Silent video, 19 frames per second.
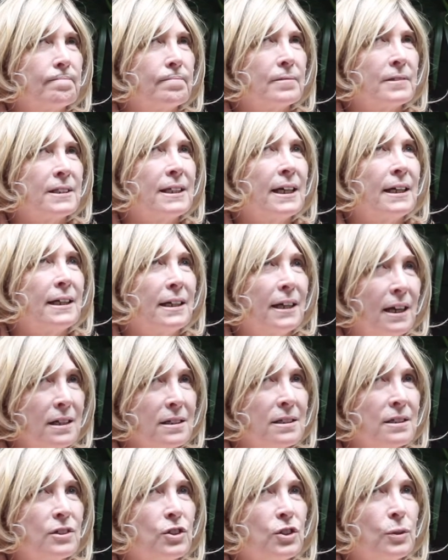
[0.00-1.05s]
say
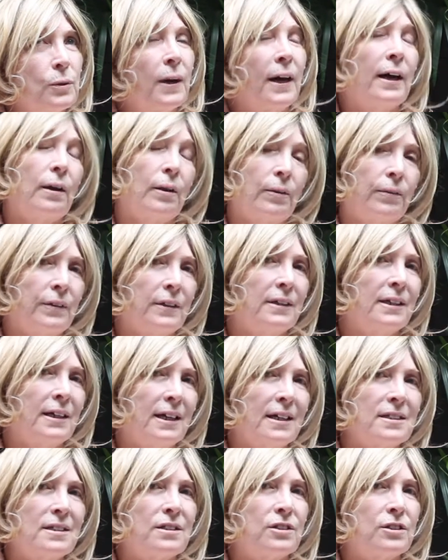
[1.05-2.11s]
yes to health and
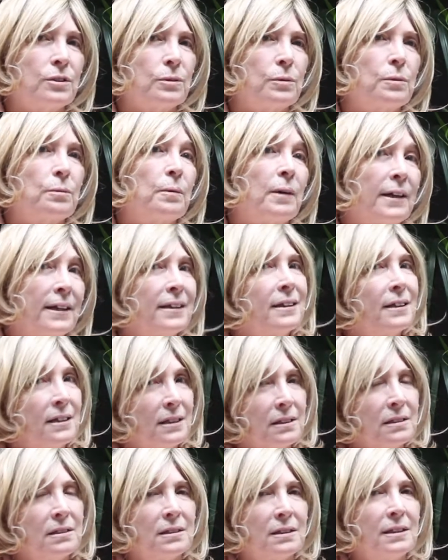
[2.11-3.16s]
yes to the right
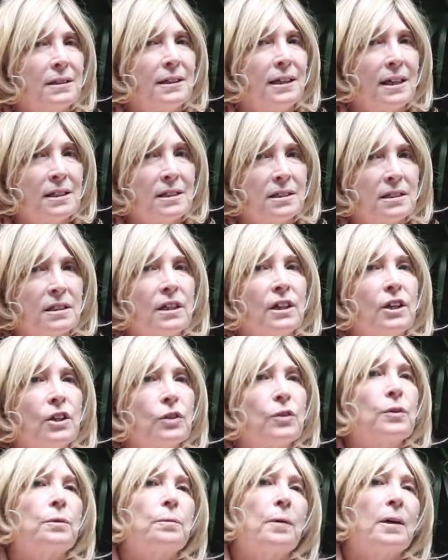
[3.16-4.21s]
things and yes
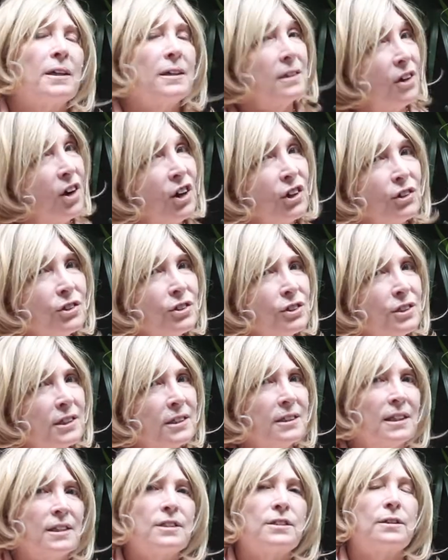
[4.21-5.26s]
to the right doctors and
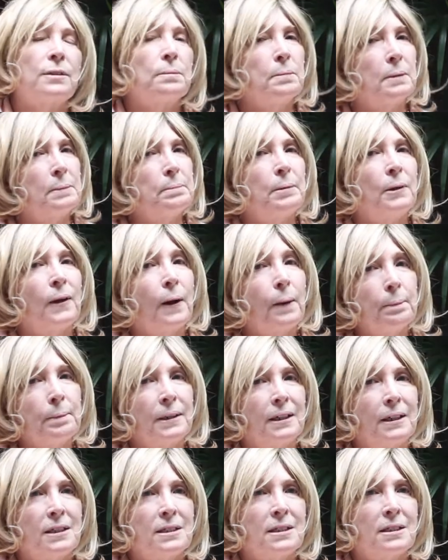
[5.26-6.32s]
yes to the people
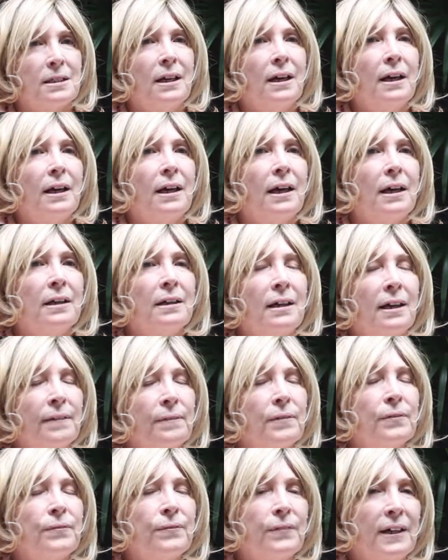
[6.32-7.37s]
helping us and
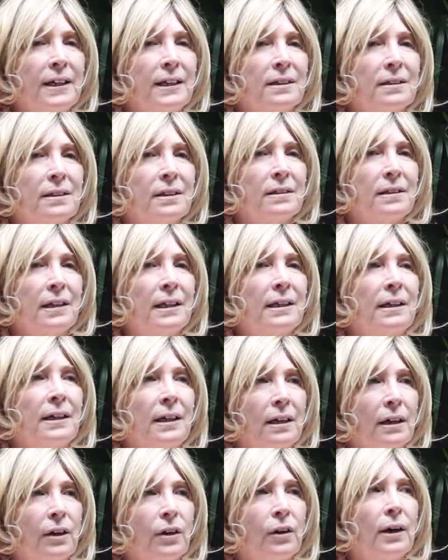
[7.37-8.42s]
have the faith that they
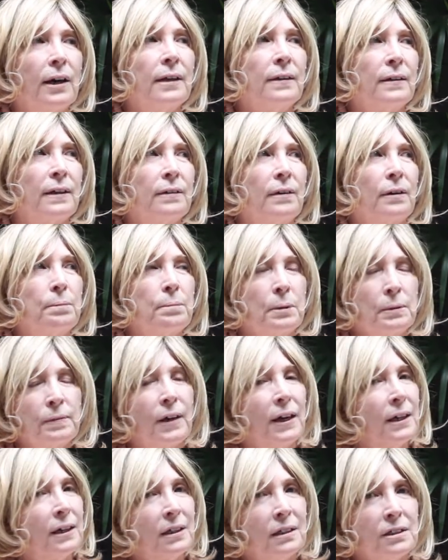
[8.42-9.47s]
care and they are
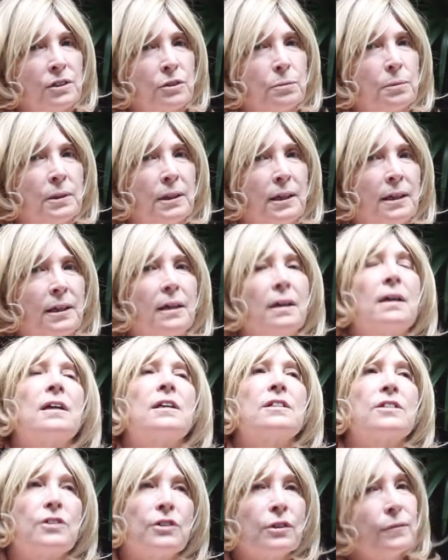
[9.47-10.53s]
providing us with a
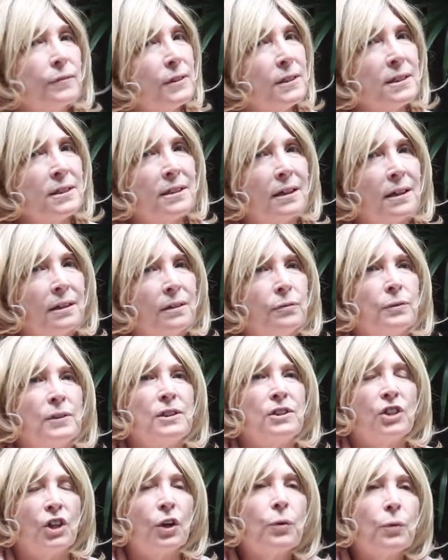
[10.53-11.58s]
service that if we
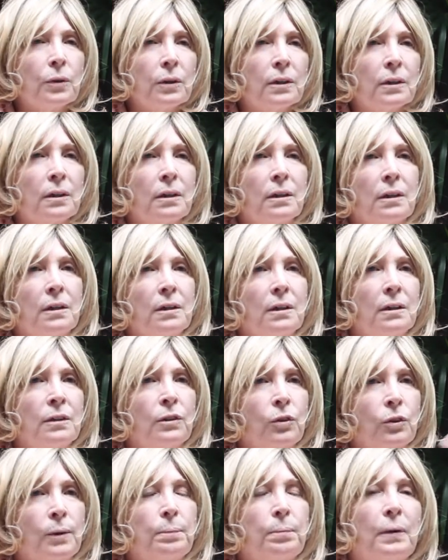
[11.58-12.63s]
don't
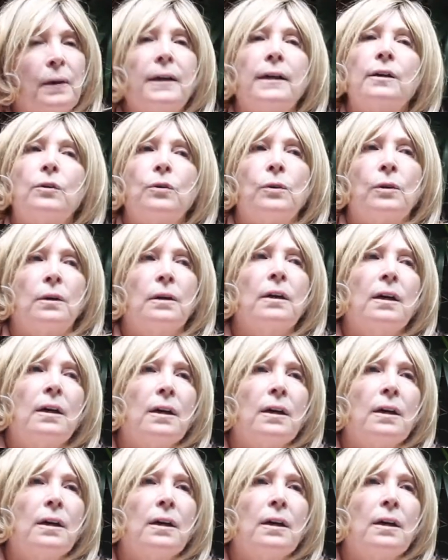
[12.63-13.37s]
incorporate or